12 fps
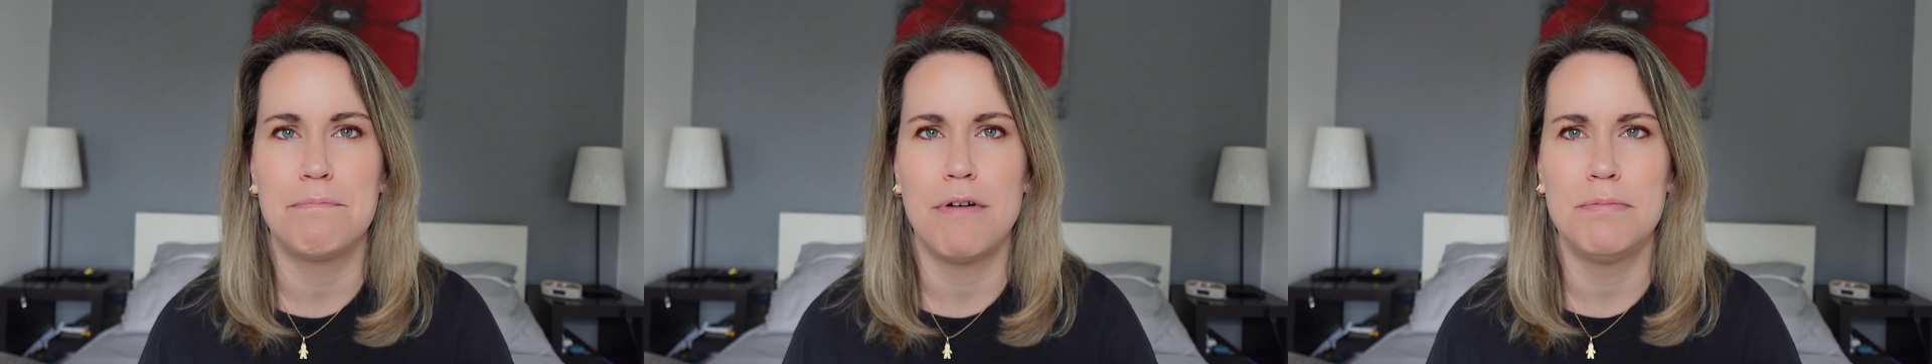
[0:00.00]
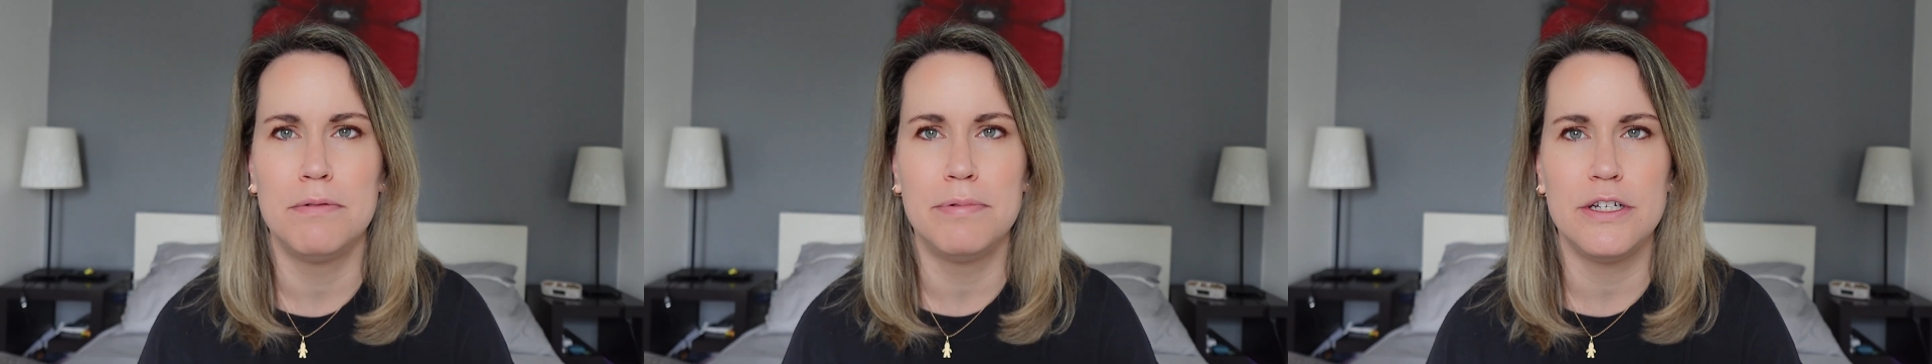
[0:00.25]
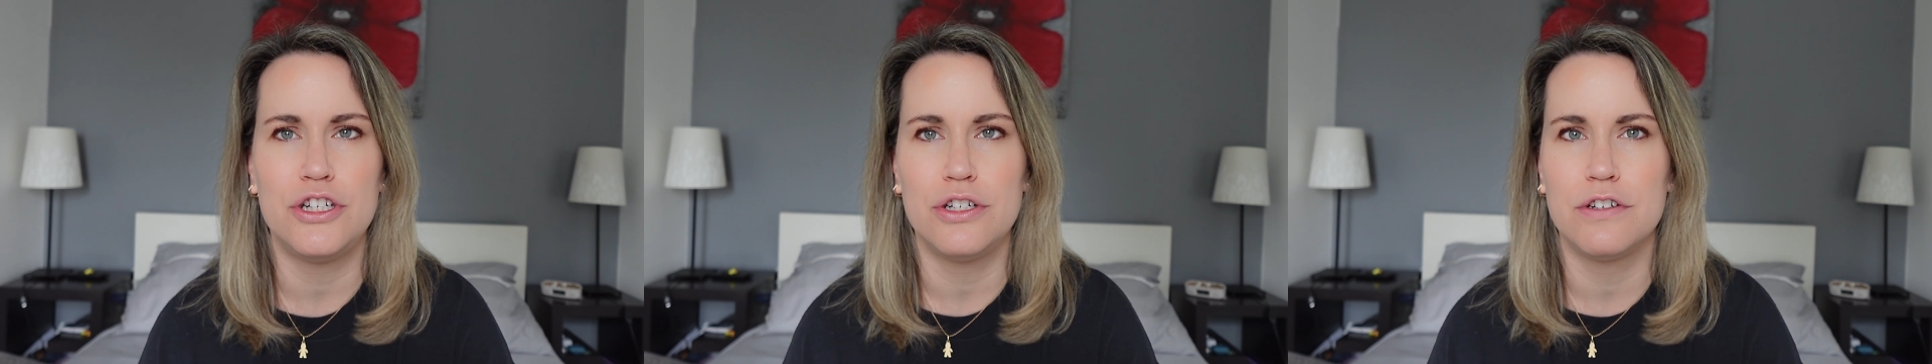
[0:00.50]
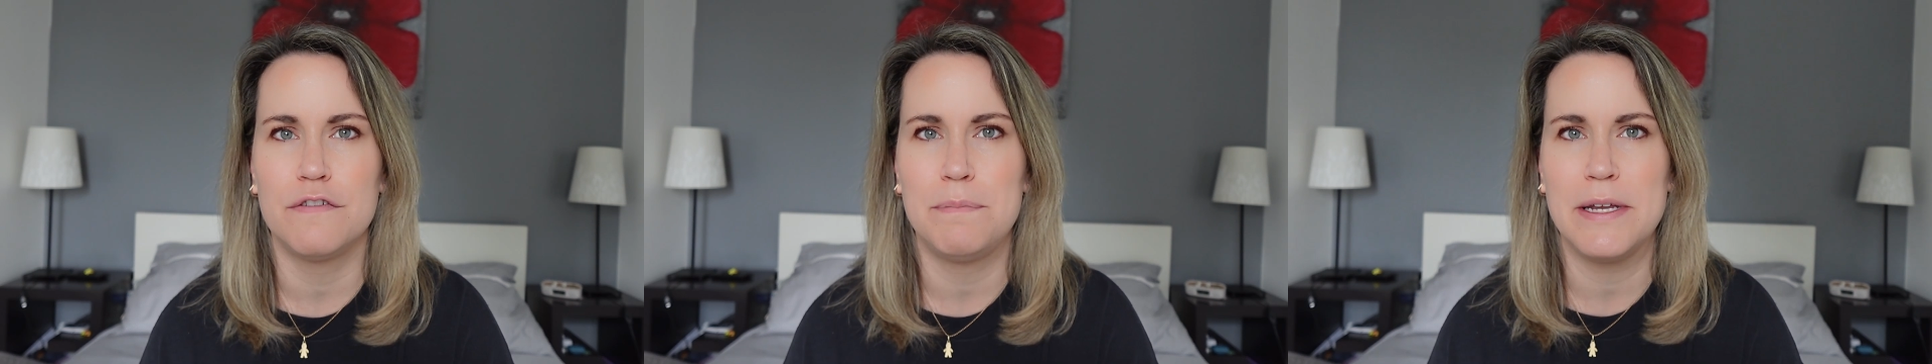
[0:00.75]
probably
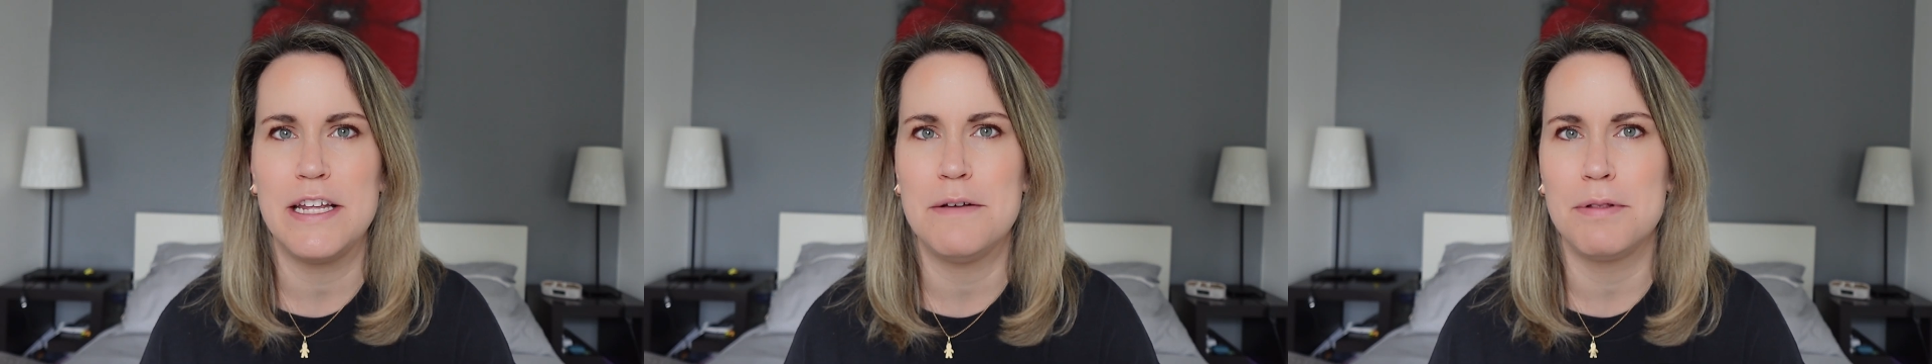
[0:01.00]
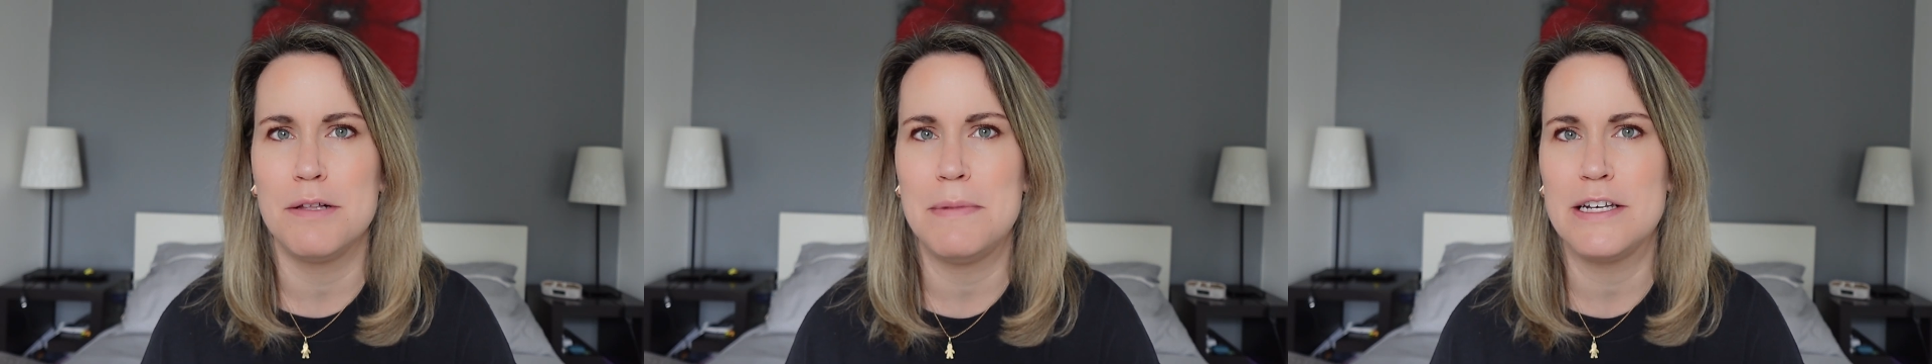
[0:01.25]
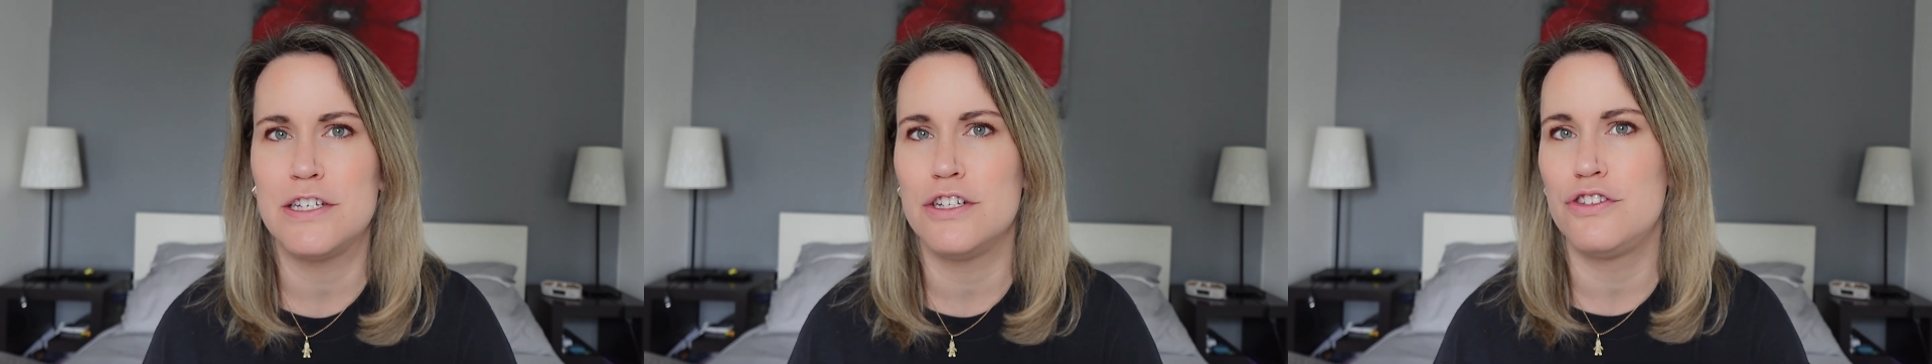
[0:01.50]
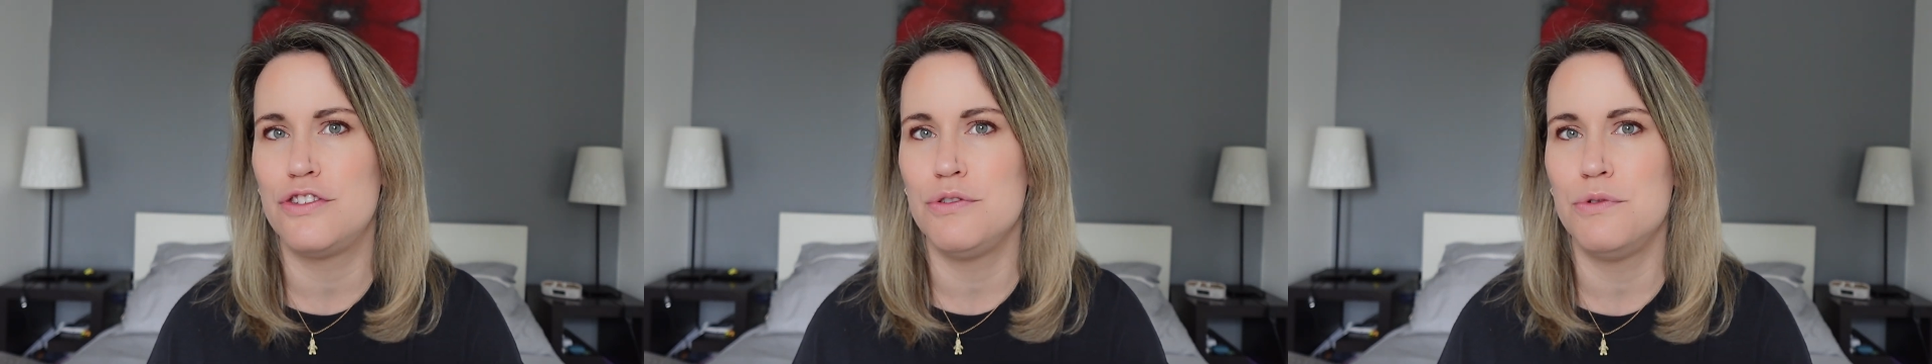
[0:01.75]
should have been
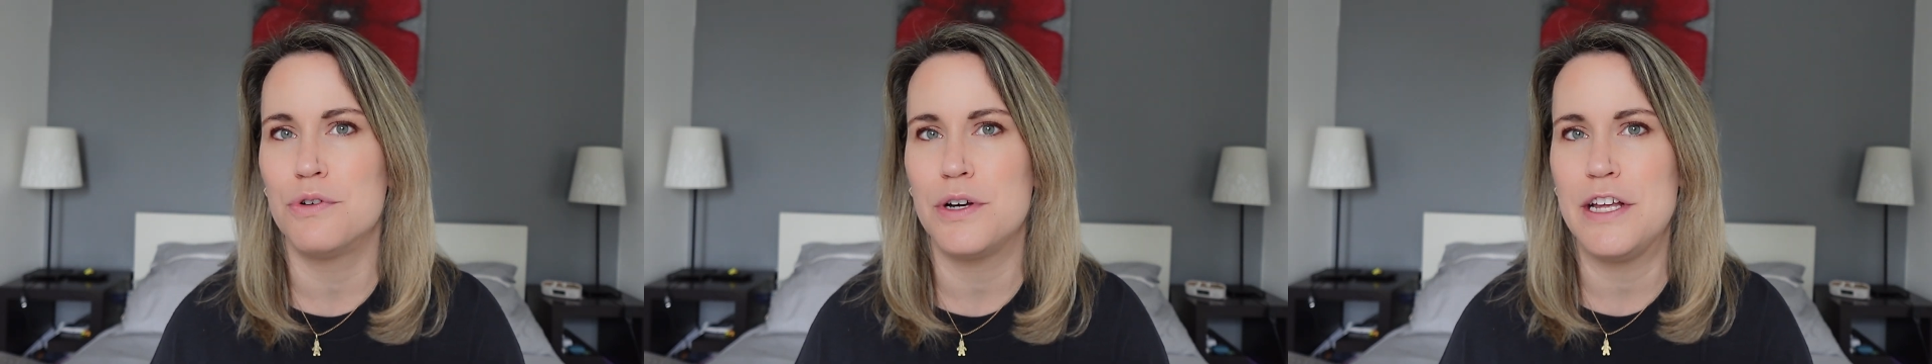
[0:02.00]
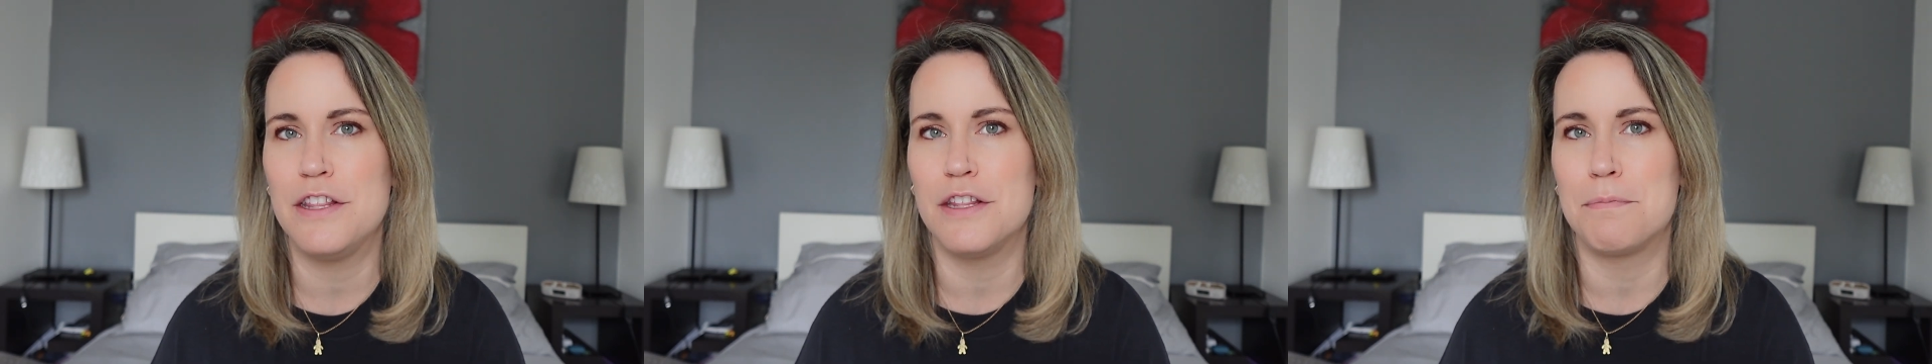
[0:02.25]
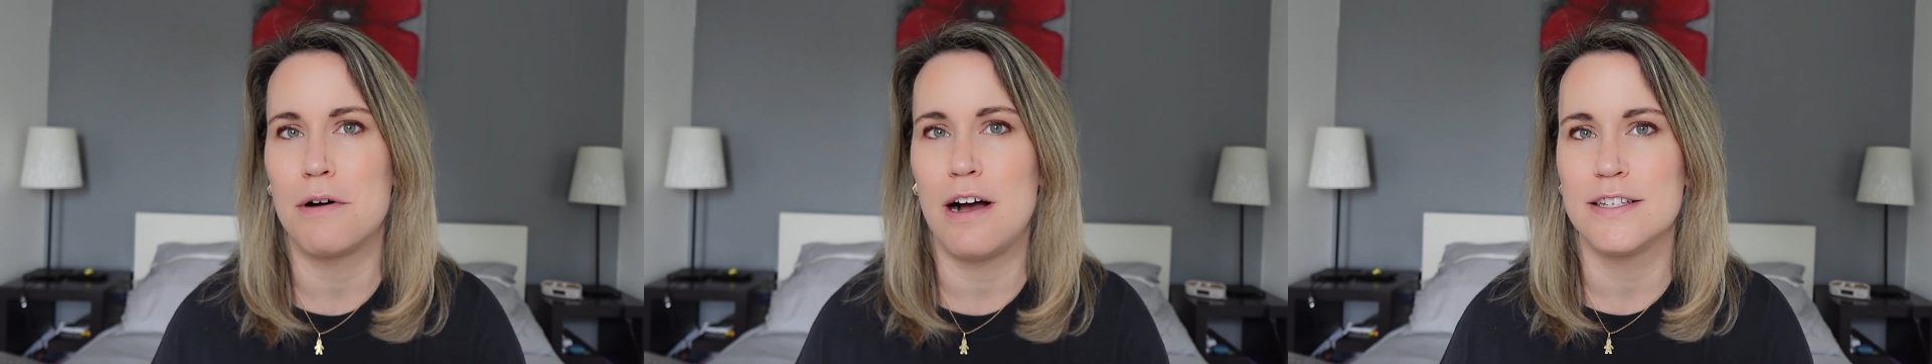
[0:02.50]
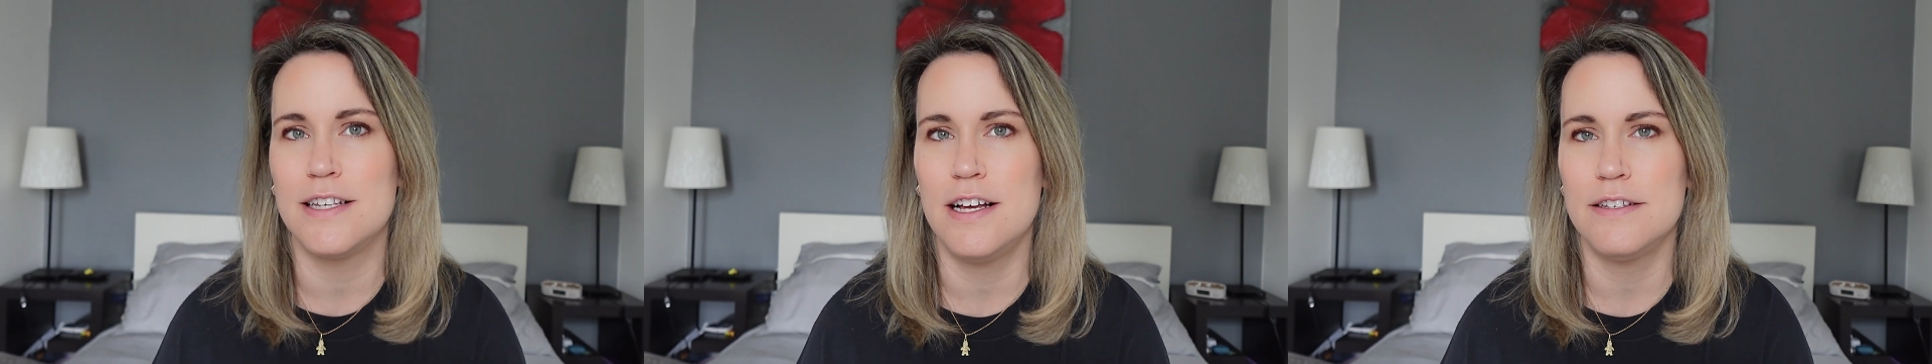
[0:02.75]
implemented sooner in the
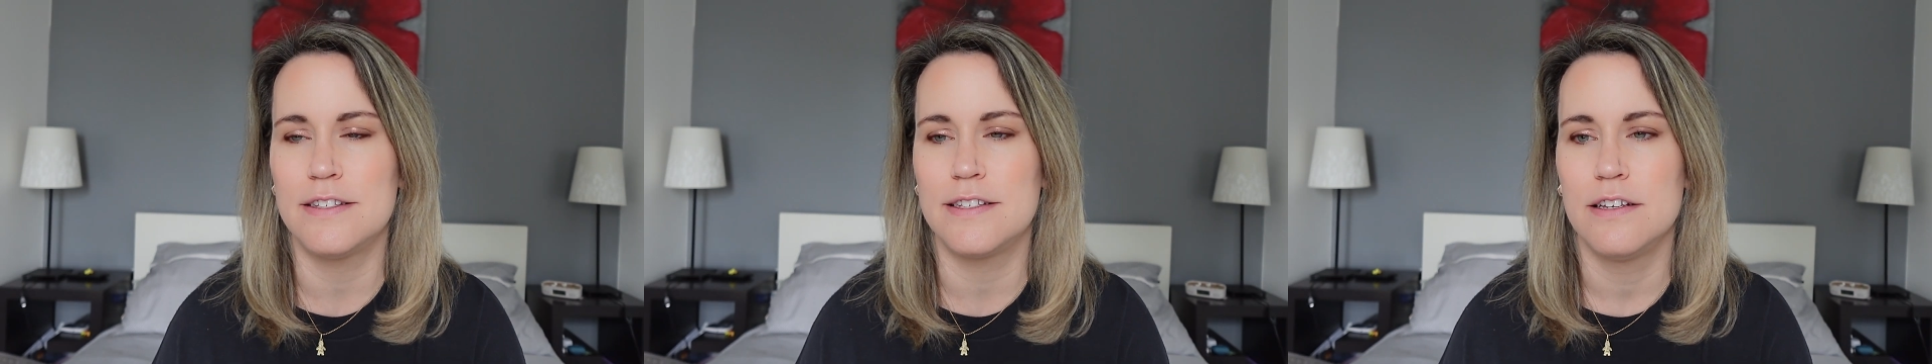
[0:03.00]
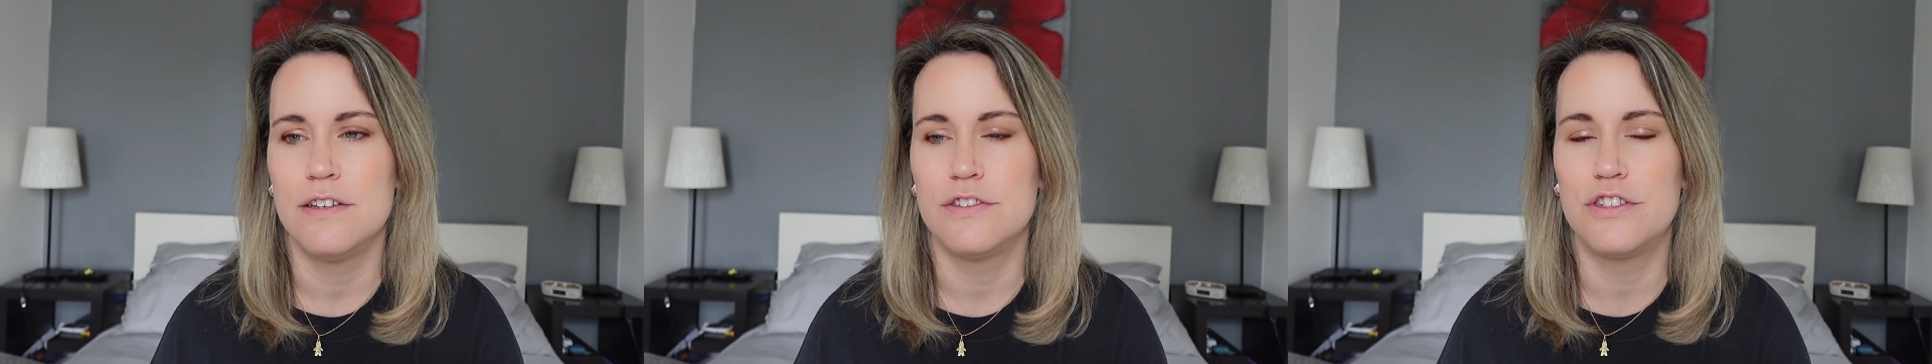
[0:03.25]
process.